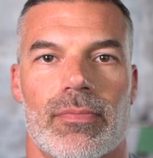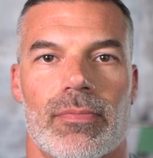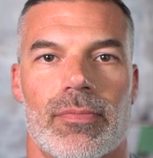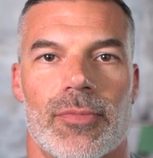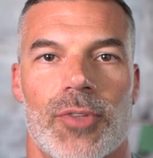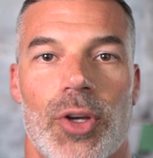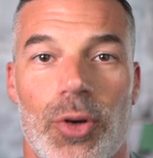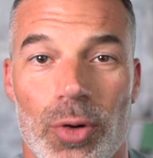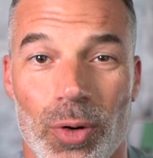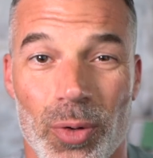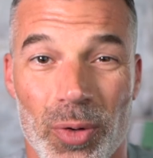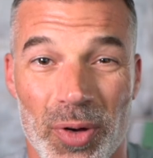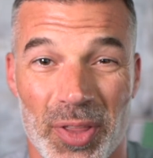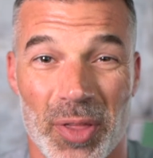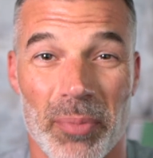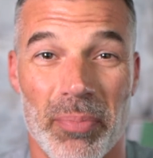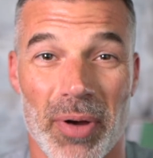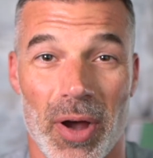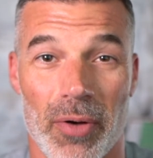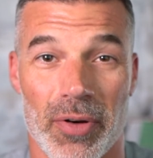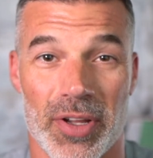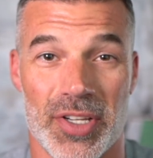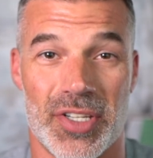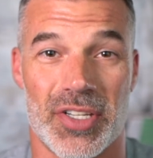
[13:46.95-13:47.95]
You cool with the
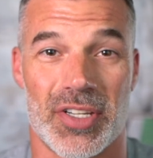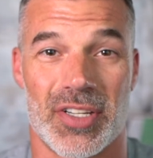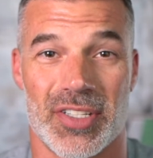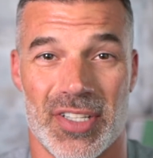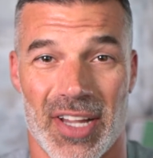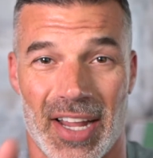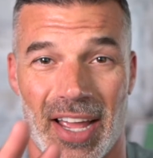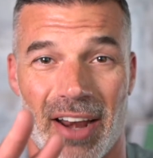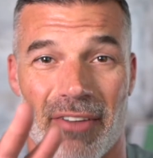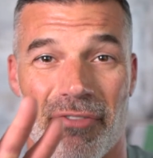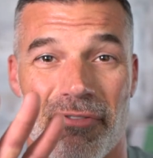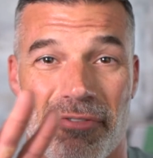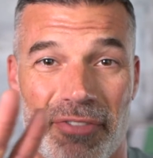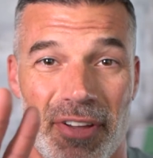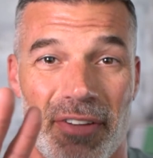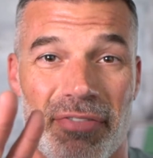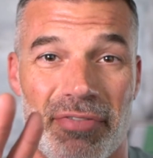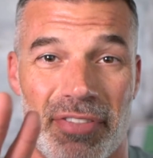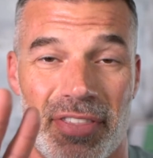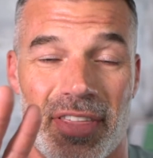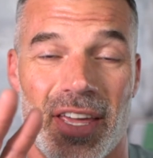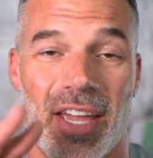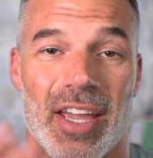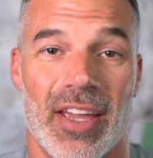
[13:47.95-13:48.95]
bonus? Because I got a
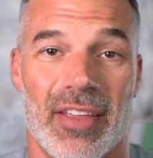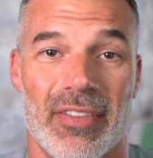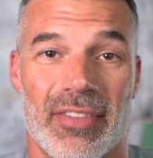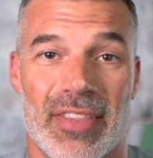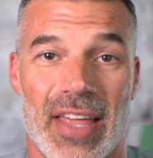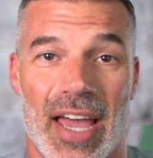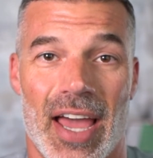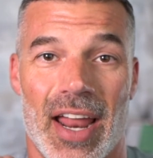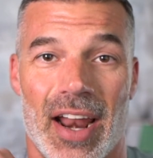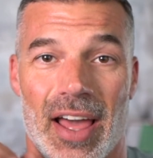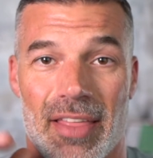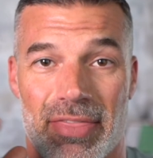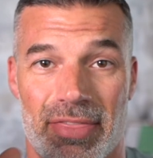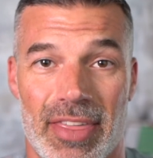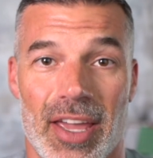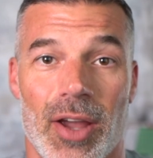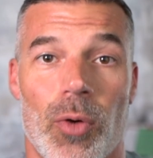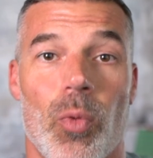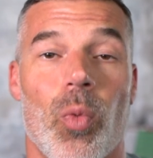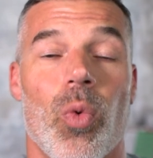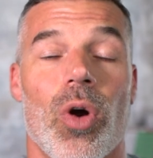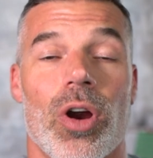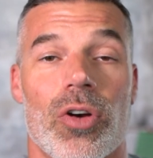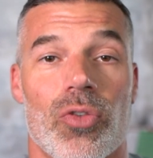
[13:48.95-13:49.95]
fifth thing that I
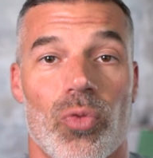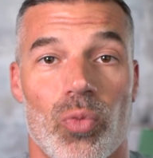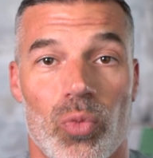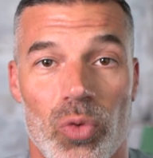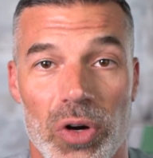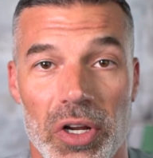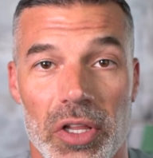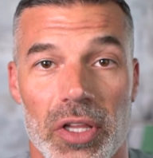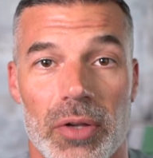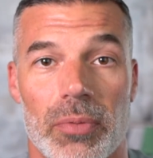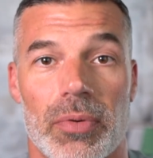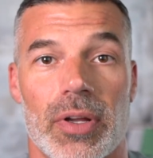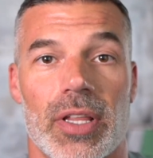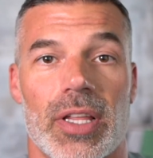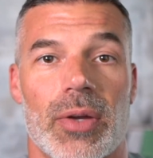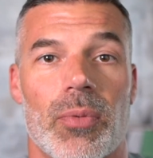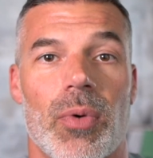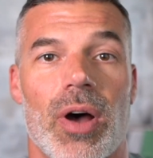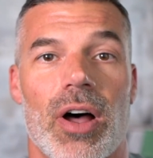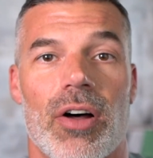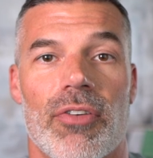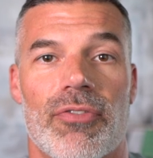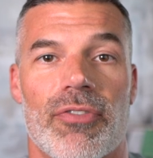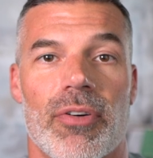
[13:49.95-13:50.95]
think worked really, really
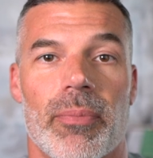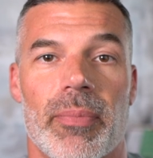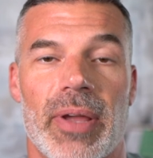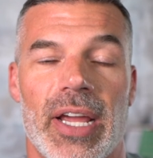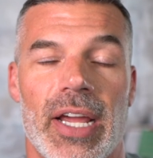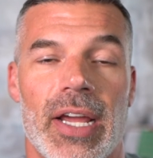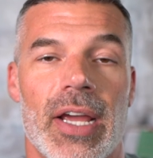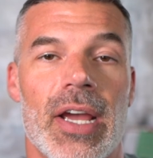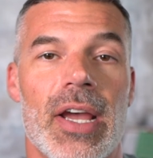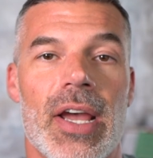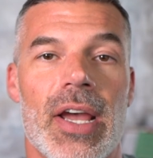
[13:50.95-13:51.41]
well for me.